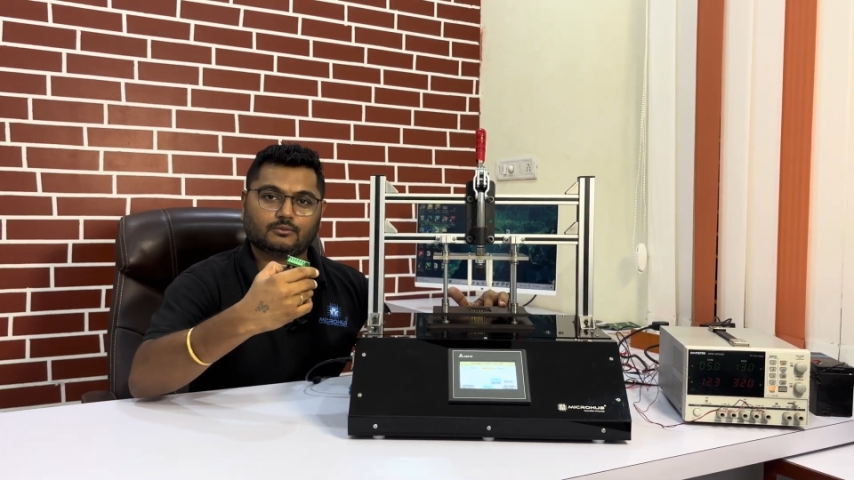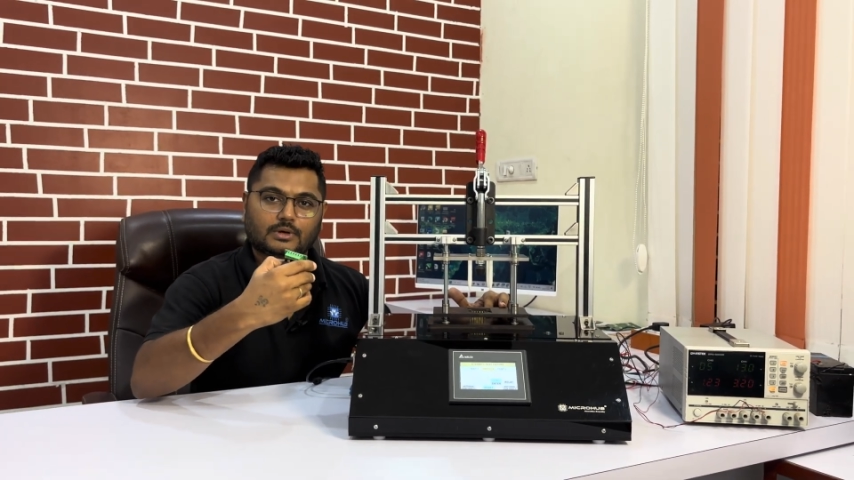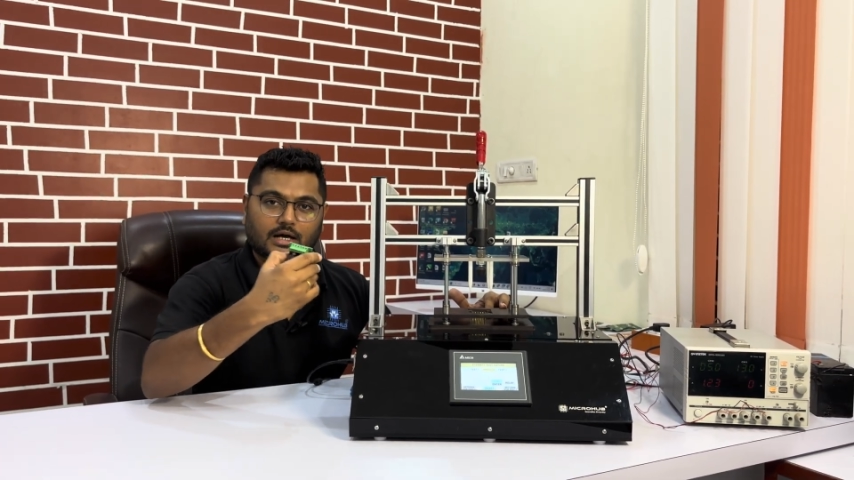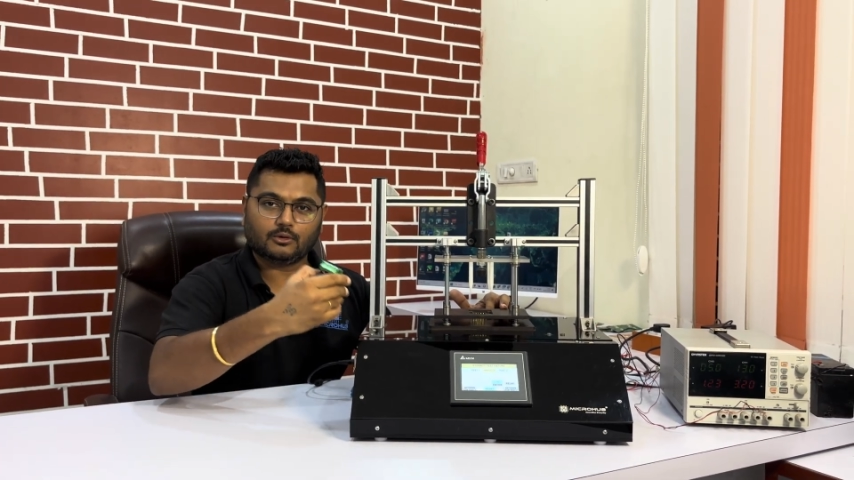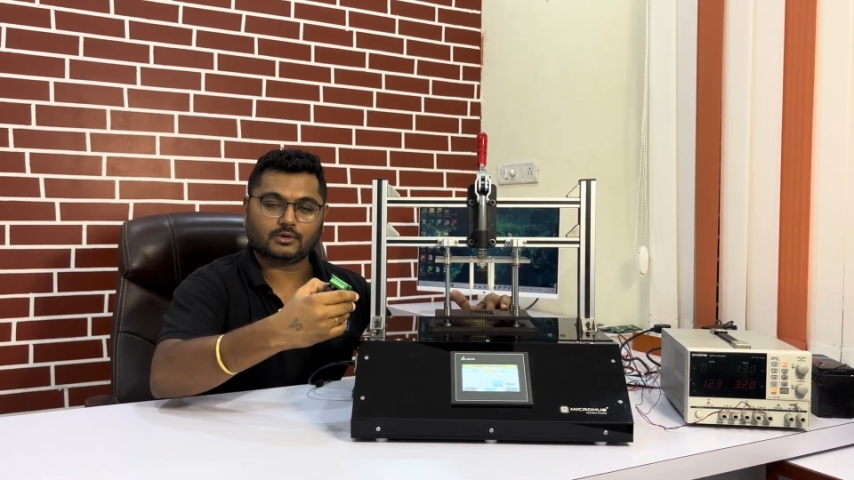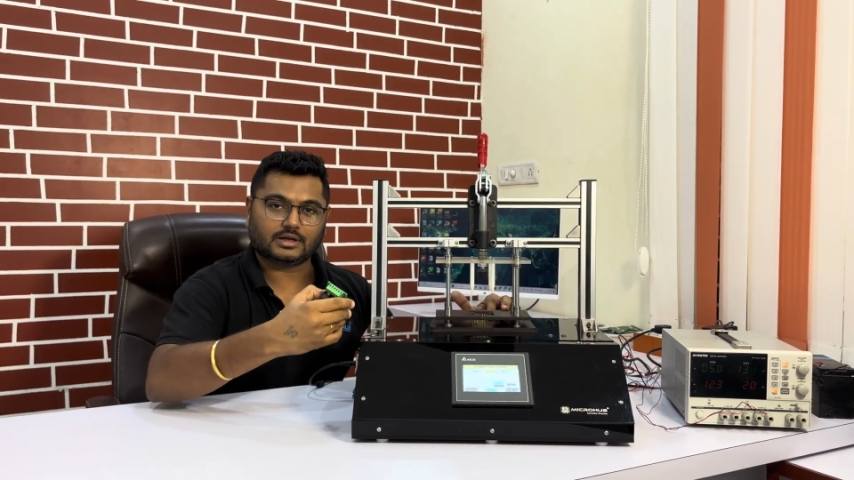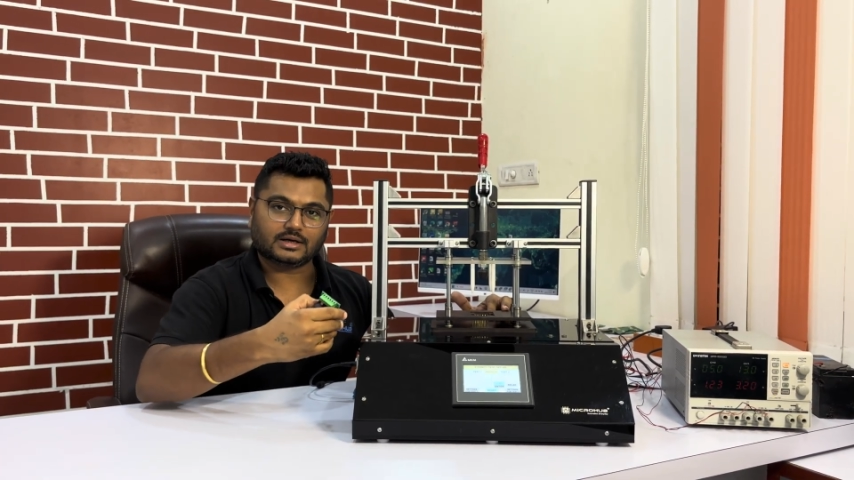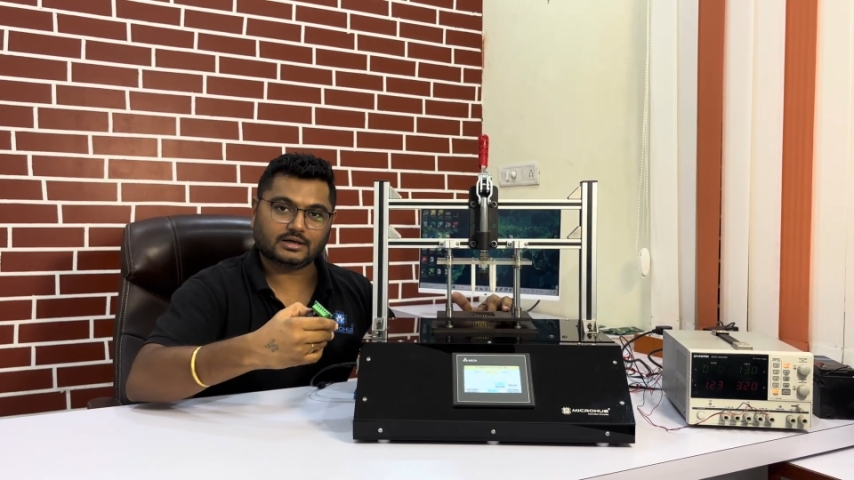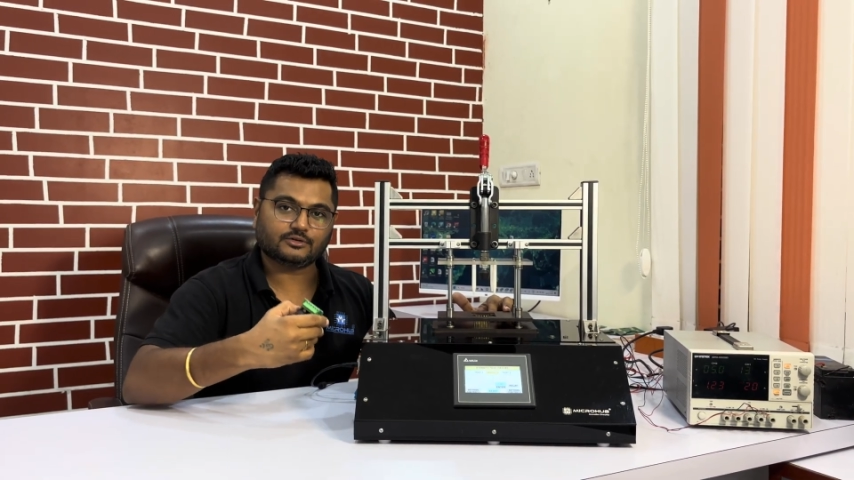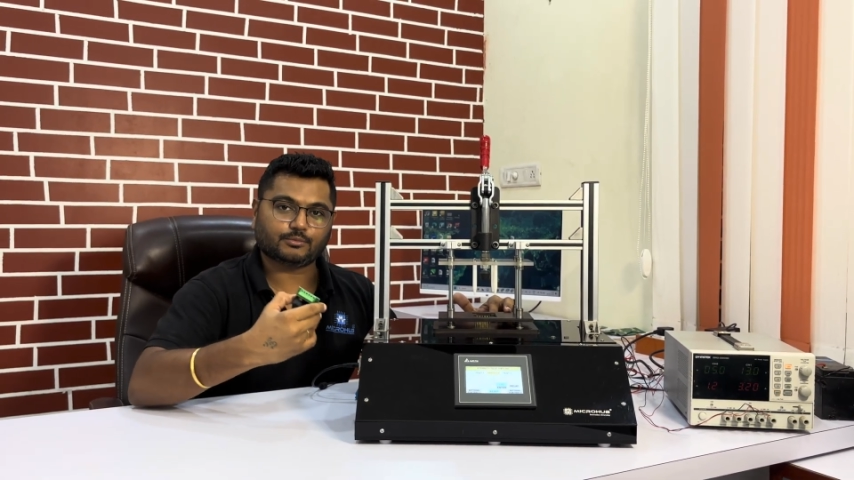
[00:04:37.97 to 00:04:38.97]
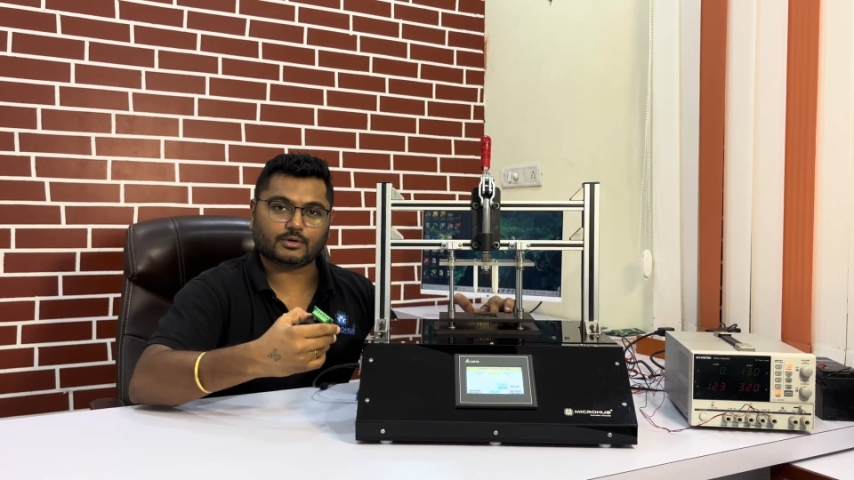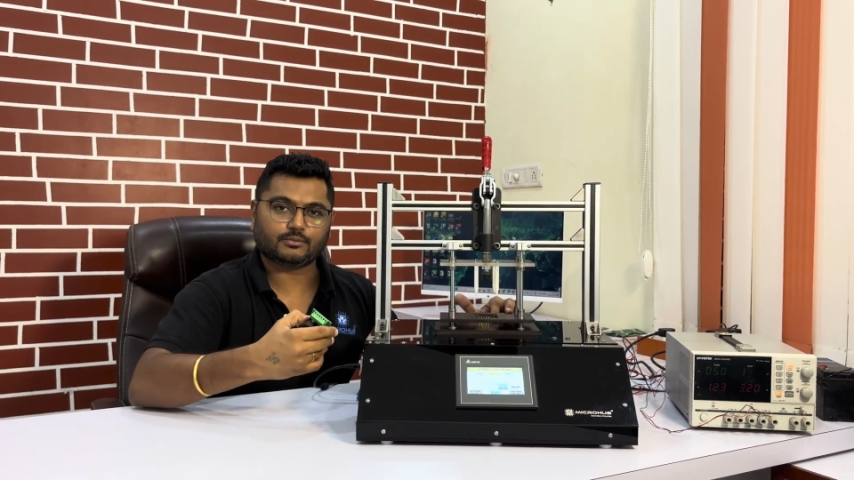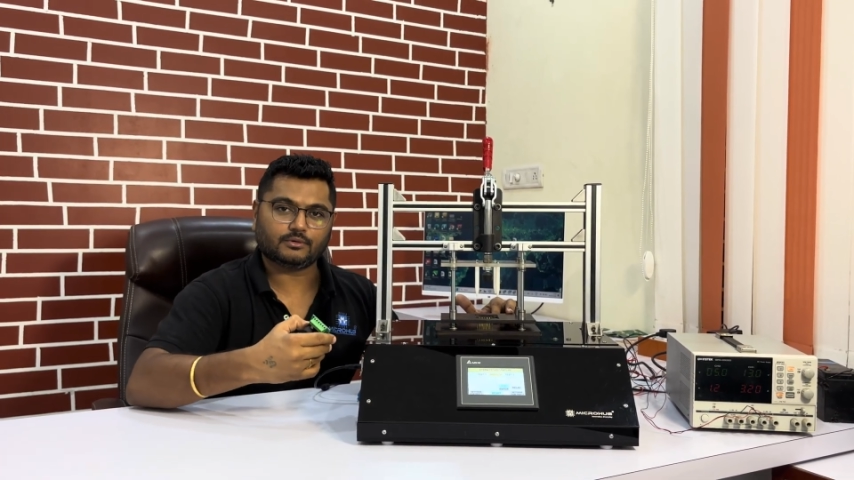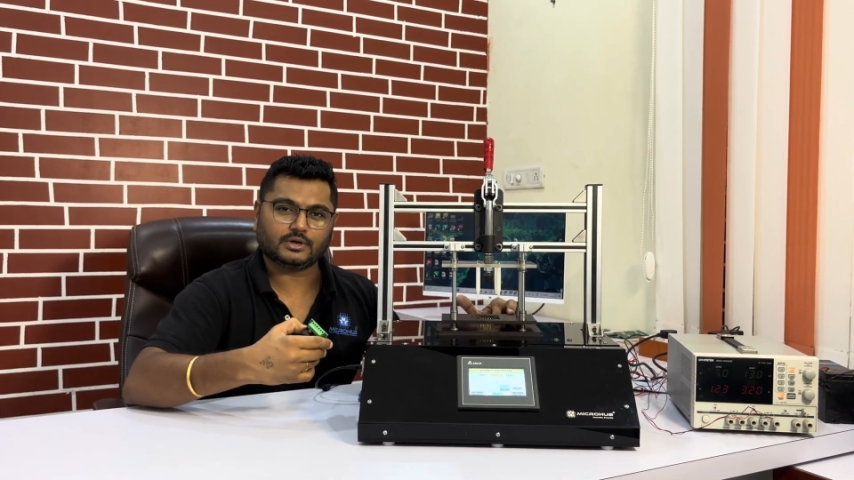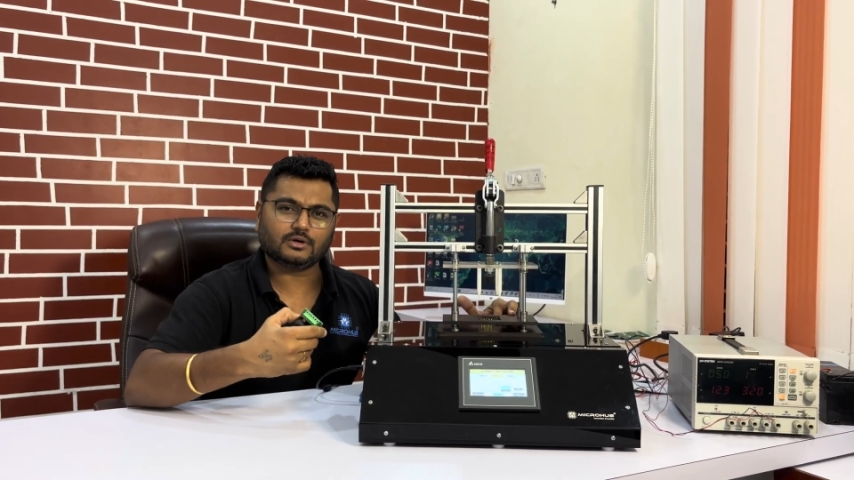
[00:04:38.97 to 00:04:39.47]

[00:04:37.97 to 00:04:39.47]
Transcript: how current is performing,